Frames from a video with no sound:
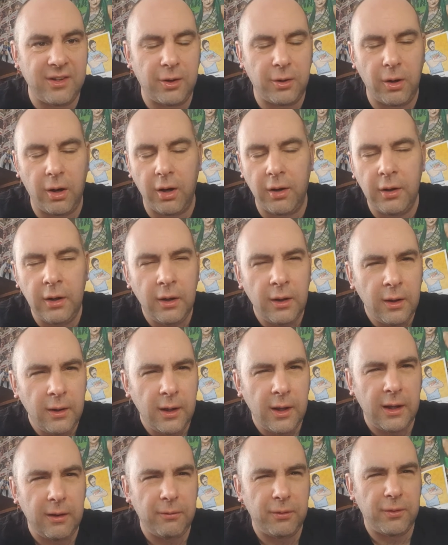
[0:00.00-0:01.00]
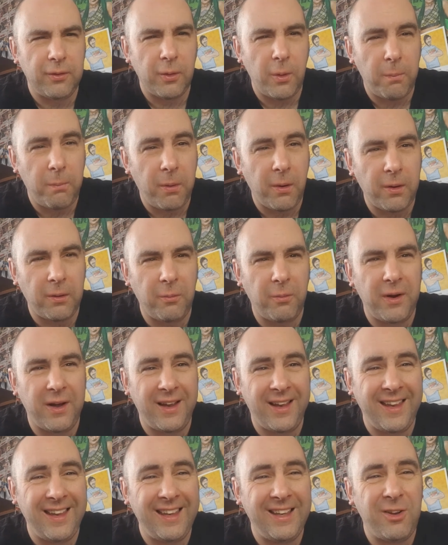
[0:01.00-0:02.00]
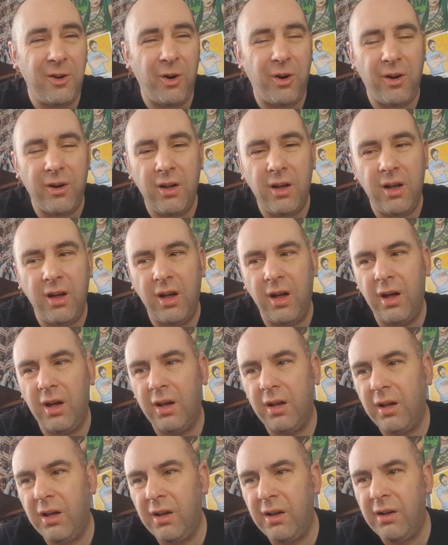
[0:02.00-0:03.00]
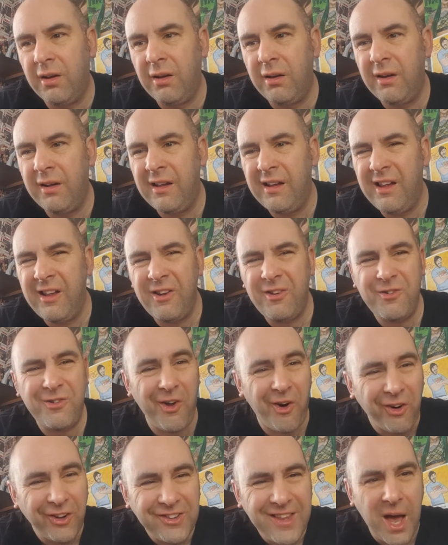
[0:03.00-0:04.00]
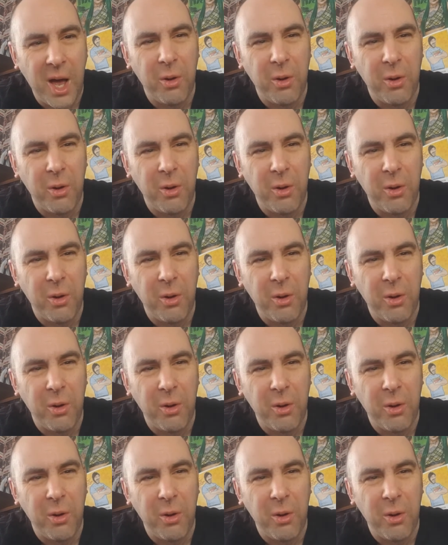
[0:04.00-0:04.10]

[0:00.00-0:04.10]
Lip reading: he got, even to a point where he got knocked